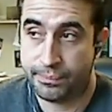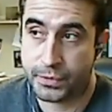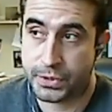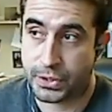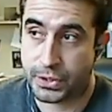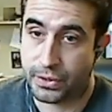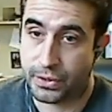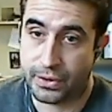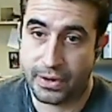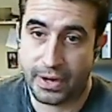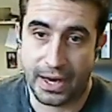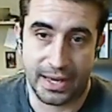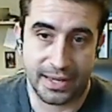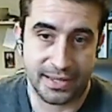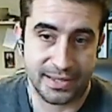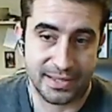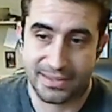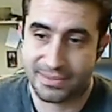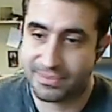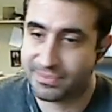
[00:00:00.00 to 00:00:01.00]
So
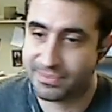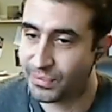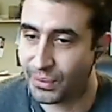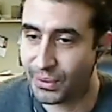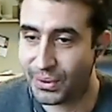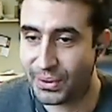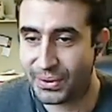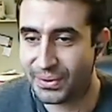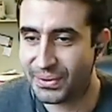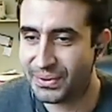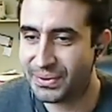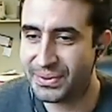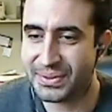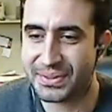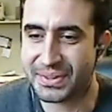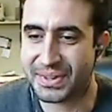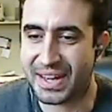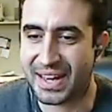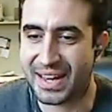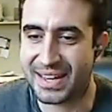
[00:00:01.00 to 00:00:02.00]
as all
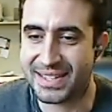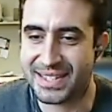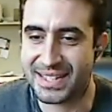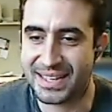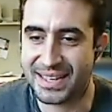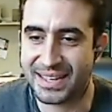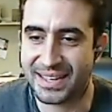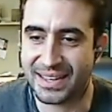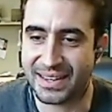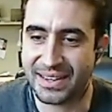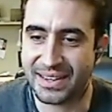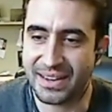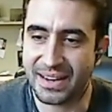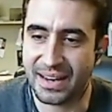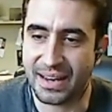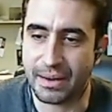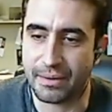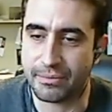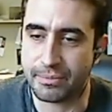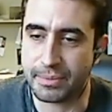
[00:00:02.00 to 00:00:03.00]
the guys here
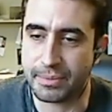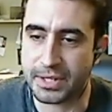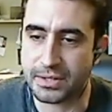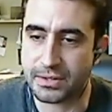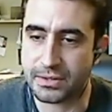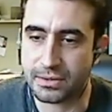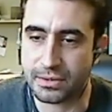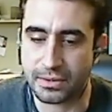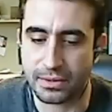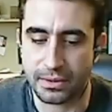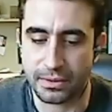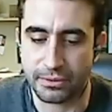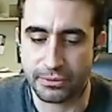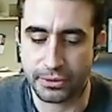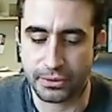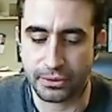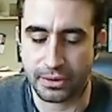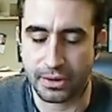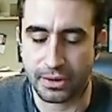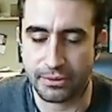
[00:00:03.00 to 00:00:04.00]
have been into
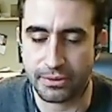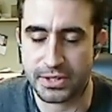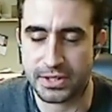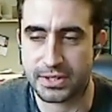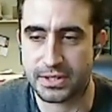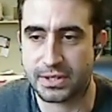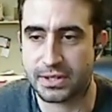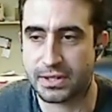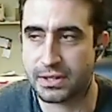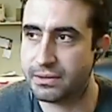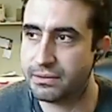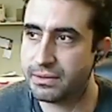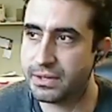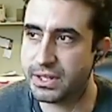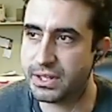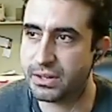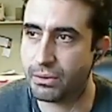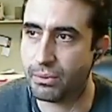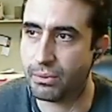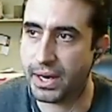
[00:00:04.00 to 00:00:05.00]
photography since a
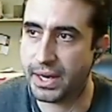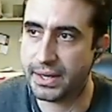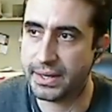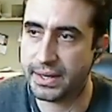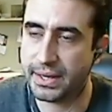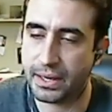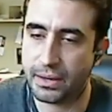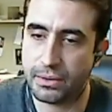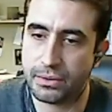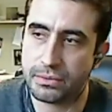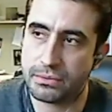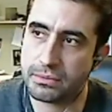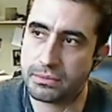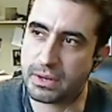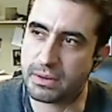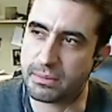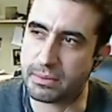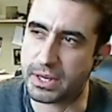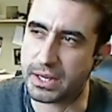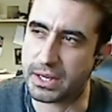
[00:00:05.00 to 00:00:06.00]
little while now,
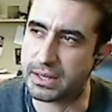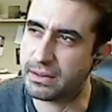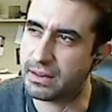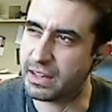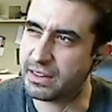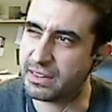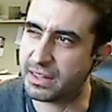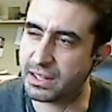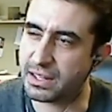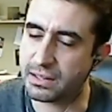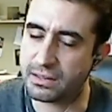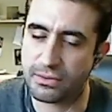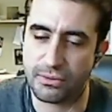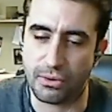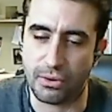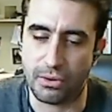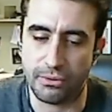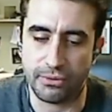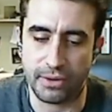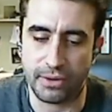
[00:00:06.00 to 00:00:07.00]
I think
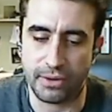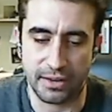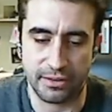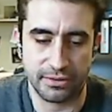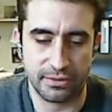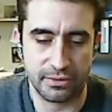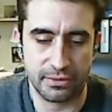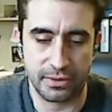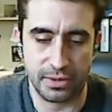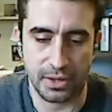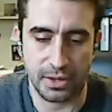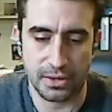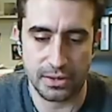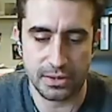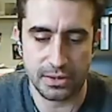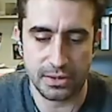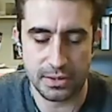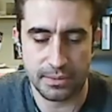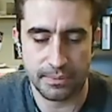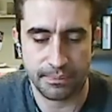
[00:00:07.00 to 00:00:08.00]
4 or 5
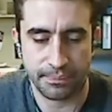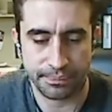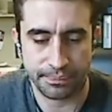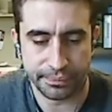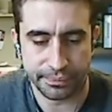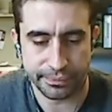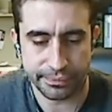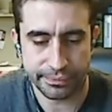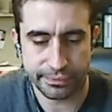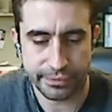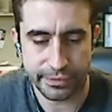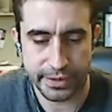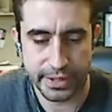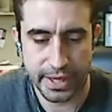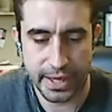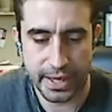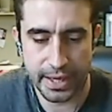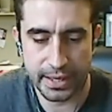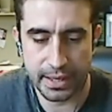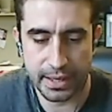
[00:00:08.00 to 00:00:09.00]
years,
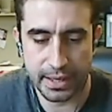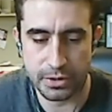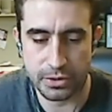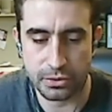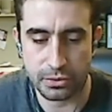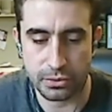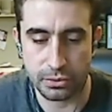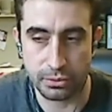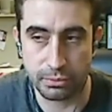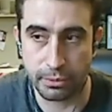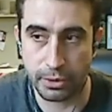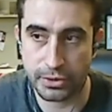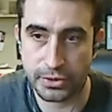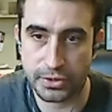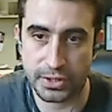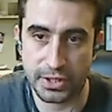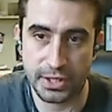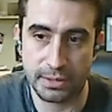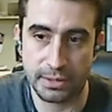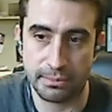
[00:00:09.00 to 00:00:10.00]
and I'm into
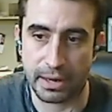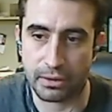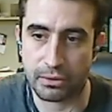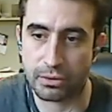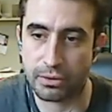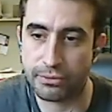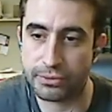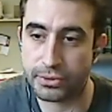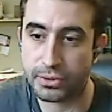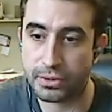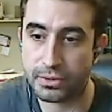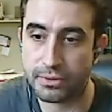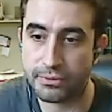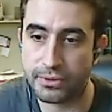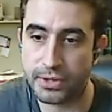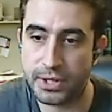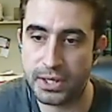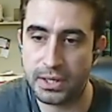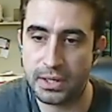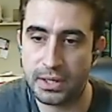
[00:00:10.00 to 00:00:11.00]
mostly macro
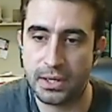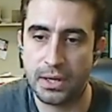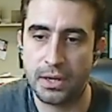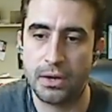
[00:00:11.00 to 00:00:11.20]
photography,